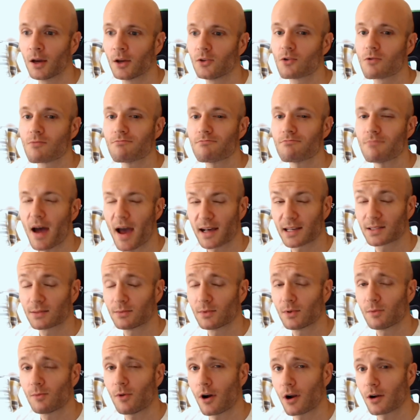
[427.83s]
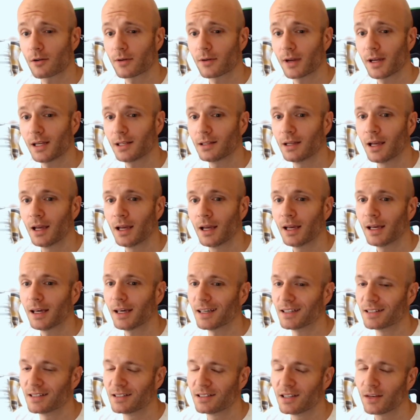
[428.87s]
Your maximum heart rate
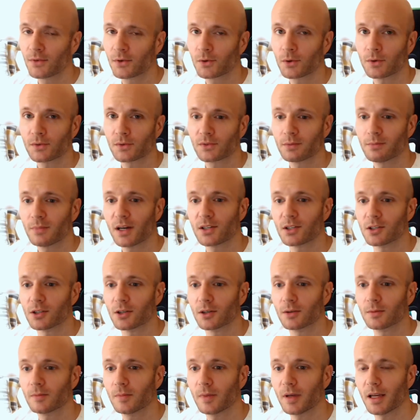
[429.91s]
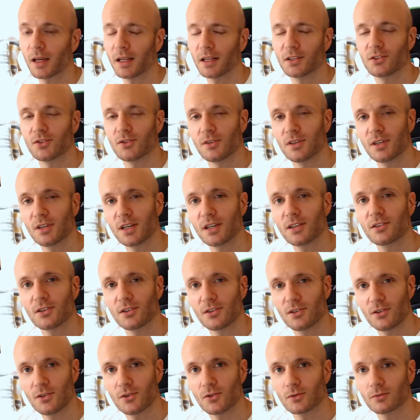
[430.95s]
is difficult to measure and it's unique
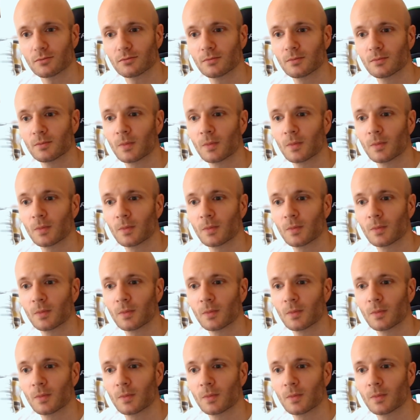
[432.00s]
to you.